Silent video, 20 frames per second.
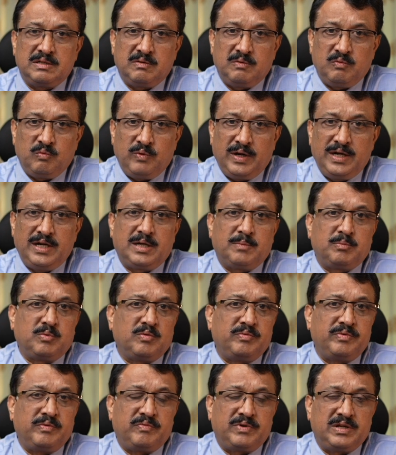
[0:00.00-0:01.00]
went up
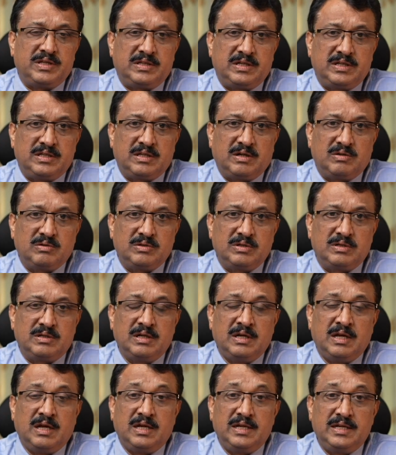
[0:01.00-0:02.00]
to
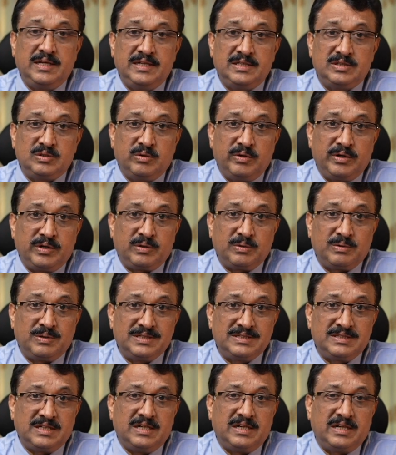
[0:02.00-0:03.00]
53,000 is going to
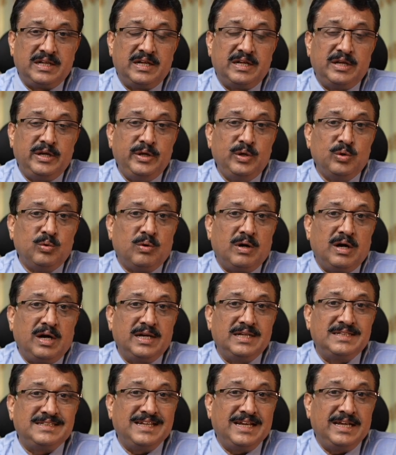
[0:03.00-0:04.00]
result in new
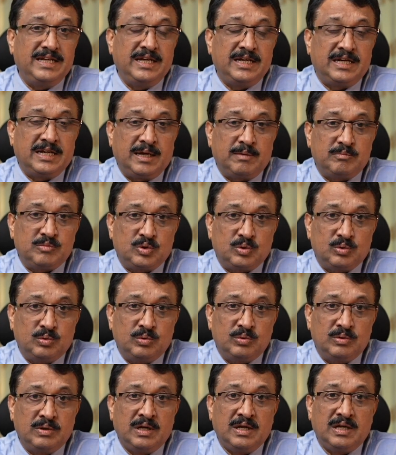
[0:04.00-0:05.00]
highs anytime
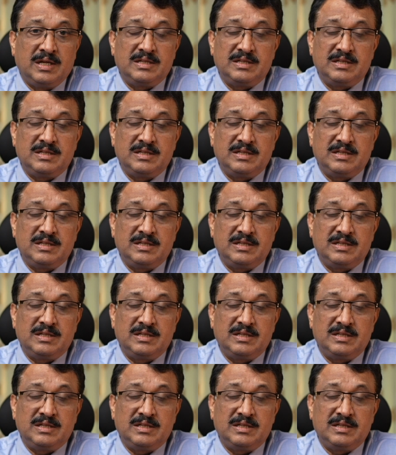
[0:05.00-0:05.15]
soon,